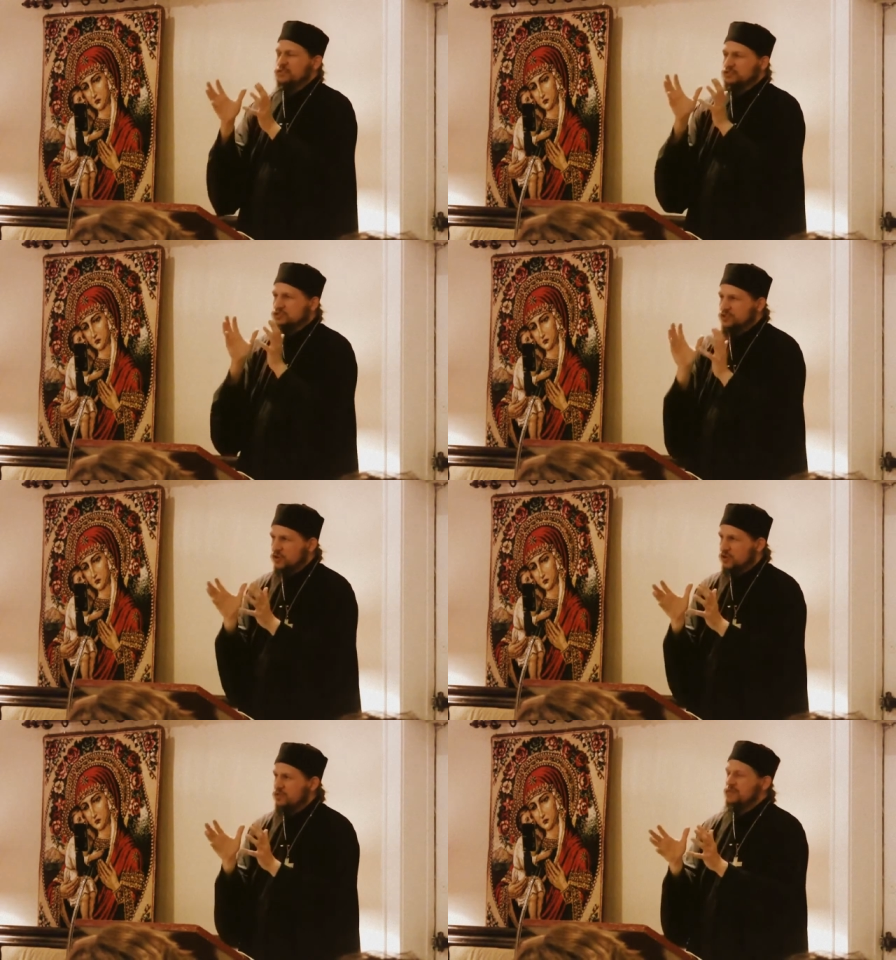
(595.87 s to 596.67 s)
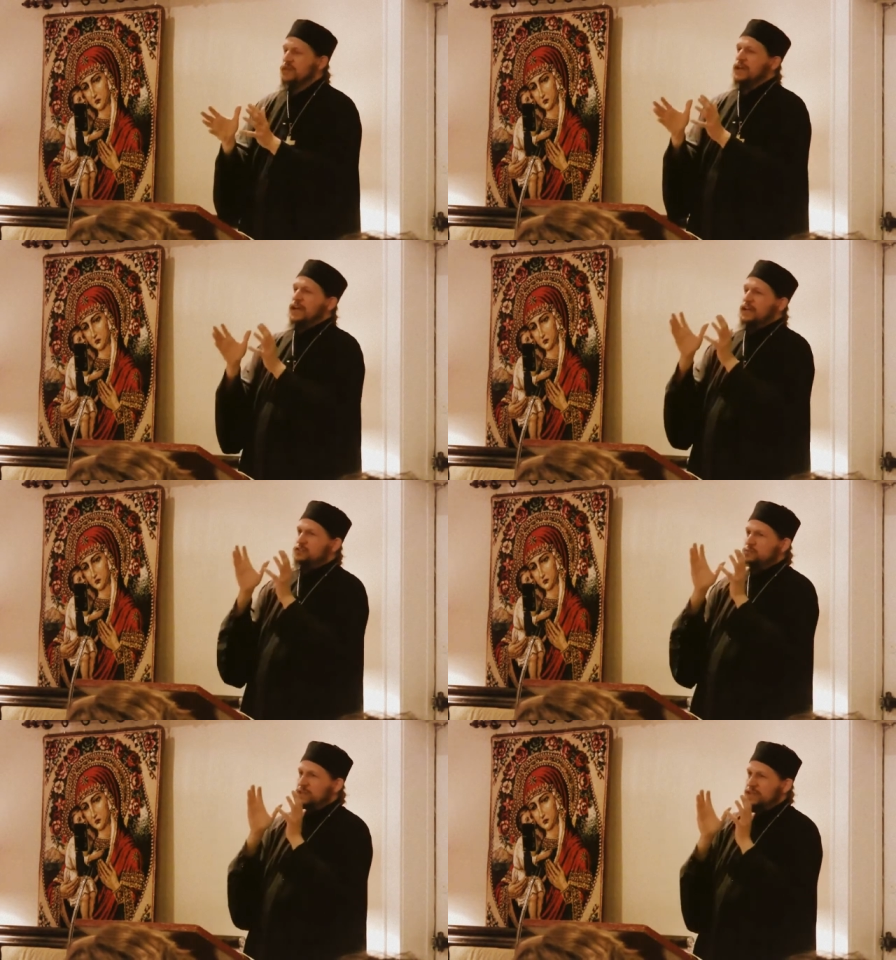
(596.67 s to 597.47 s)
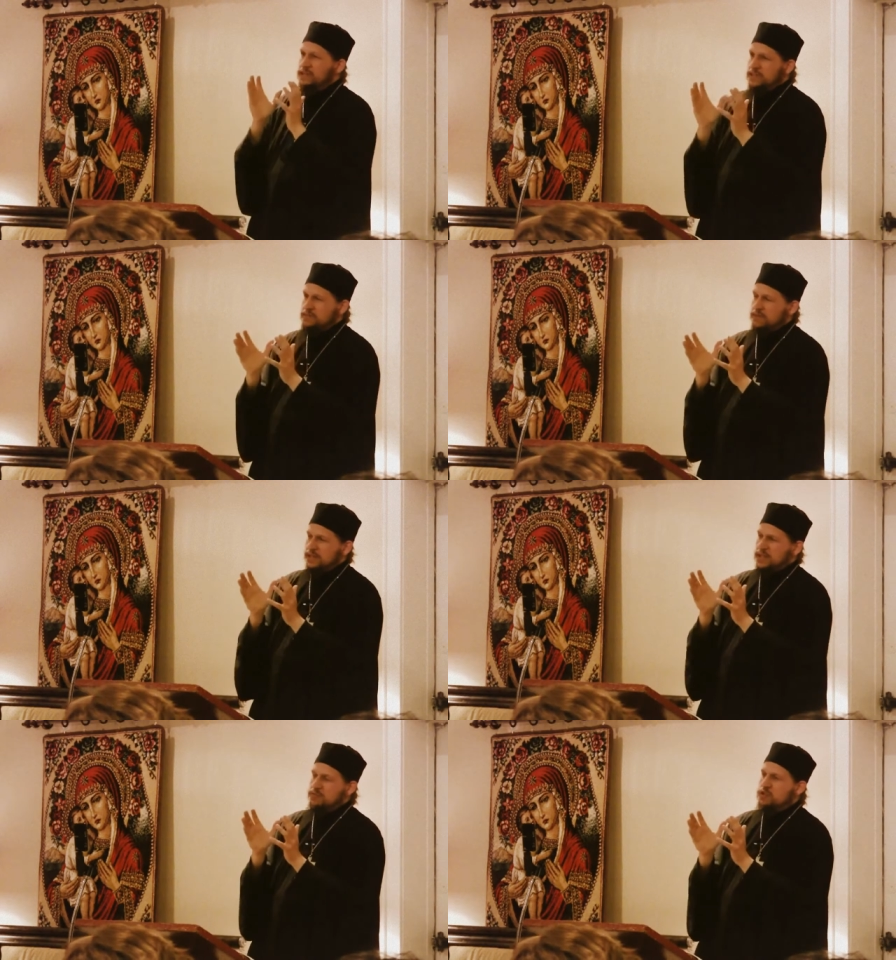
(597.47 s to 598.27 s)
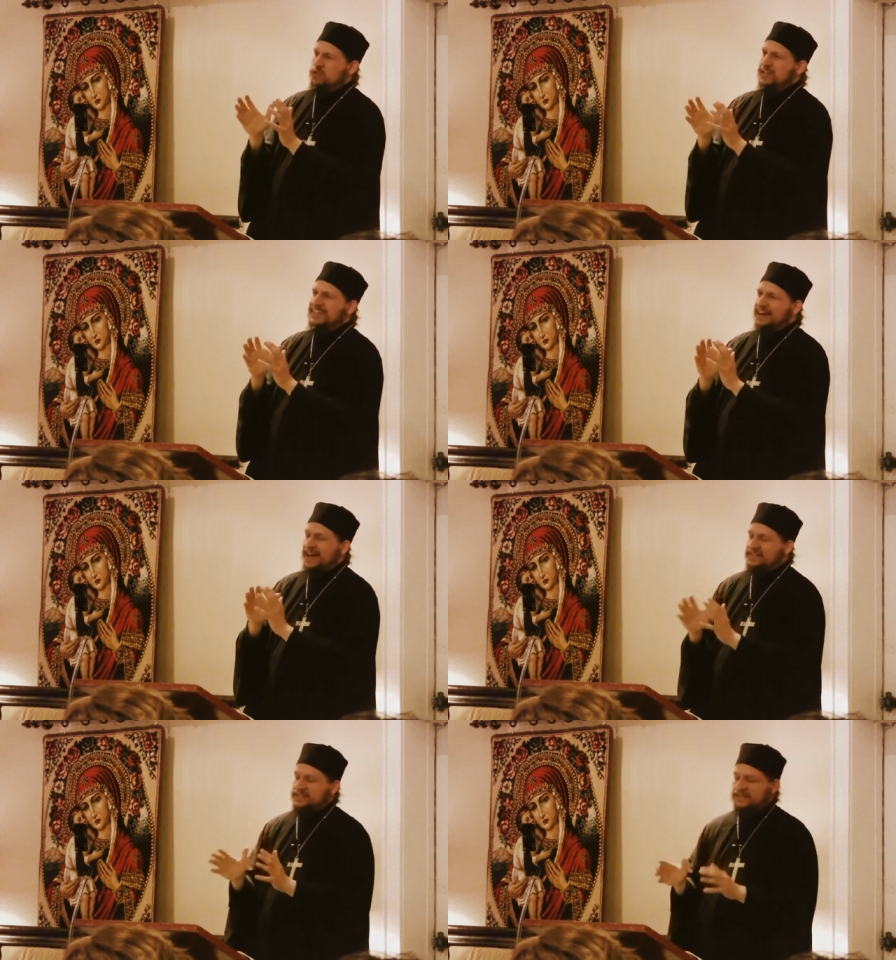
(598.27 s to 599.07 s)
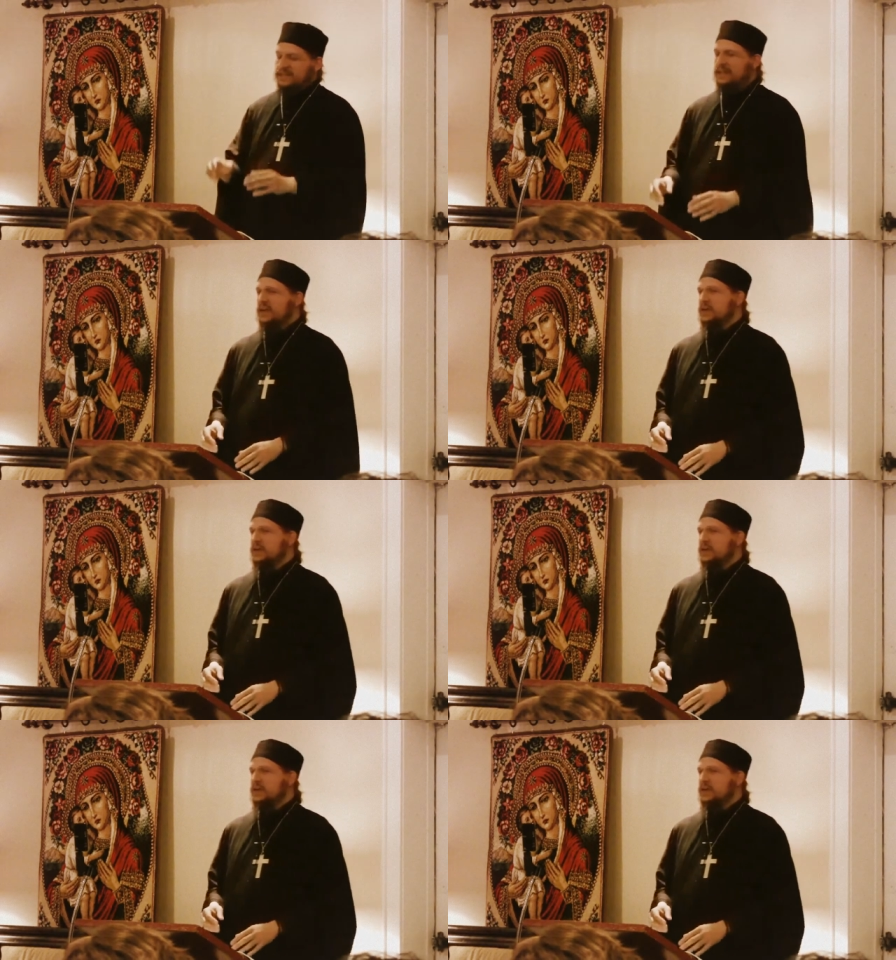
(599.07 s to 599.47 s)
to serve, and to be in communion constantly